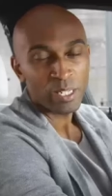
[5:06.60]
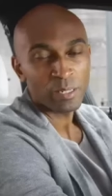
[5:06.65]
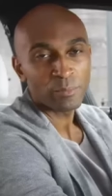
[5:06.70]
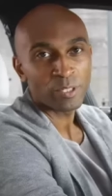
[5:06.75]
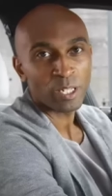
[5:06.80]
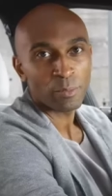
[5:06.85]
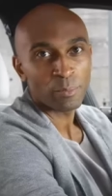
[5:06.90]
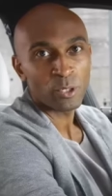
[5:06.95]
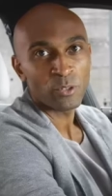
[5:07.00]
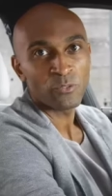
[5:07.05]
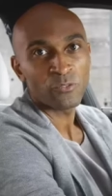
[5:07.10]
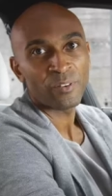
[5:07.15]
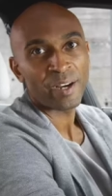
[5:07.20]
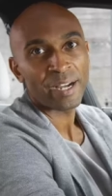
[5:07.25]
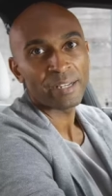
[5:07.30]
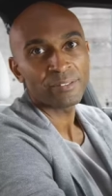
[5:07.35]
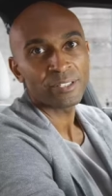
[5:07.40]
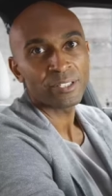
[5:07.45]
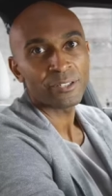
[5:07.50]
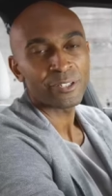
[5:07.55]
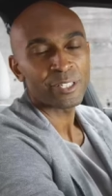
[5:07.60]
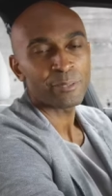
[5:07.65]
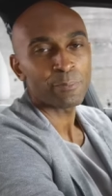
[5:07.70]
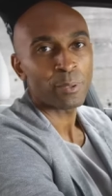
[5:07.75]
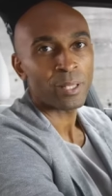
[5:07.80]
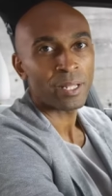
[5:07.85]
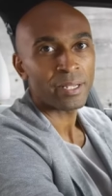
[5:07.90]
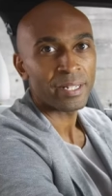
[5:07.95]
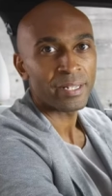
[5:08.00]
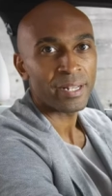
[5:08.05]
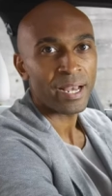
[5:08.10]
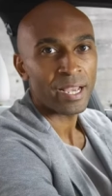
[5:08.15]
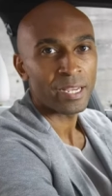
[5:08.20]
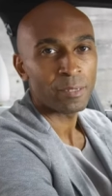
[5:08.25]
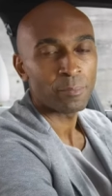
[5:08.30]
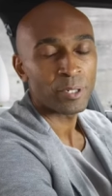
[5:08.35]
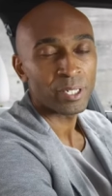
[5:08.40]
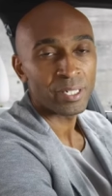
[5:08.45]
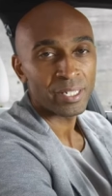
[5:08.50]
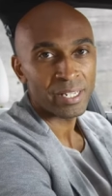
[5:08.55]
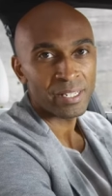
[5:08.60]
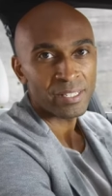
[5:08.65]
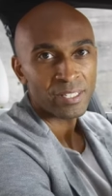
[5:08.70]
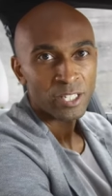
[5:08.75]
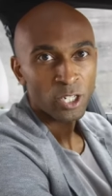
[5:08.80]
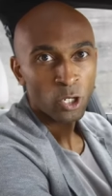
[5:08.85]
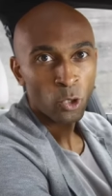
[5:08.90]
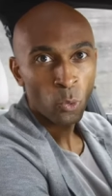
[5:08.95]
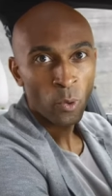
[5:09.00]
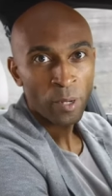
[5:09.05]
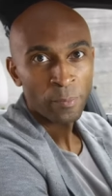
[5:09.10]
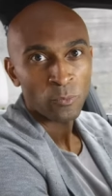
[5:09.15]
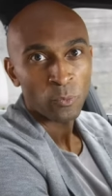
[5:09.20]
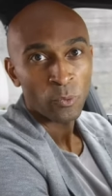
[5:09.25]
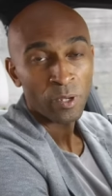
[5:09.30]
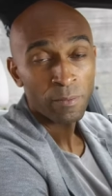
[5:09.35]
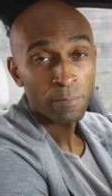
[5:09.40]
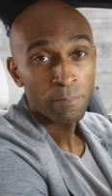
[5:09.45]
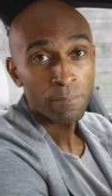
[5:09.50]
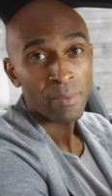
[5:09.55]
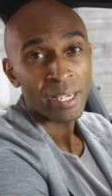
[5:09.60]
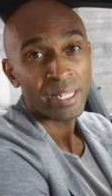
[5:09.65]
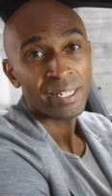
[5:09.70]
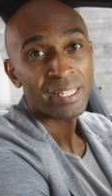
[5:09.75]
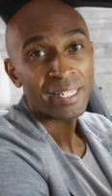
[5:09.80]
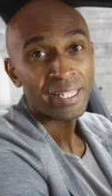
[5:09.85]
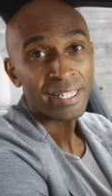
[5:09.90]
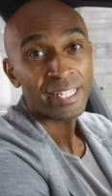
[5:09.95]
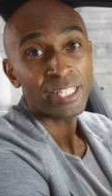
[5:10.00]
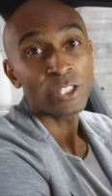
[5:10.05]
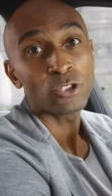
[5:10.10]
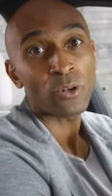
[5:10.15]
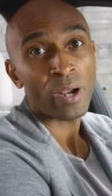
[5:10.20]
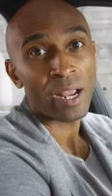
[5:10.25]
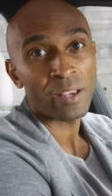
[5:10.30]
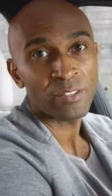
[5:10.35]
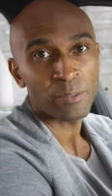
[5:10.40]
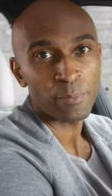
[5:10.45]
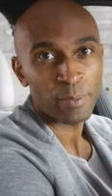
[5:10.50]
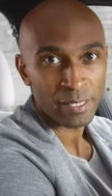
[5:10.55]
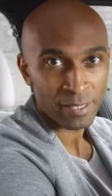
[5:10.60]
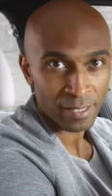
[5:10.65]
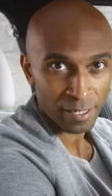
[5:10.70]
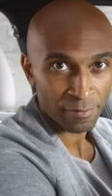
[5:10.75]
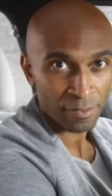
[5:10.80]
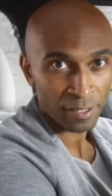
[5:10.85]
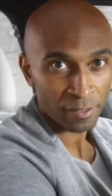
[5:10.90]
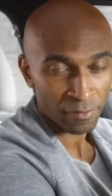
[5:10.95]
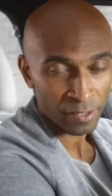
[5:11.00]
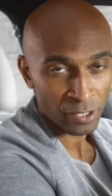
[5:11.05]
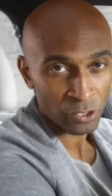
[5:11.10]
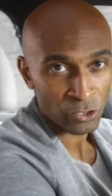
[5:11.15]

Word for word: BMW 5 Series plug-in hybrid is equipped with many eDrive specific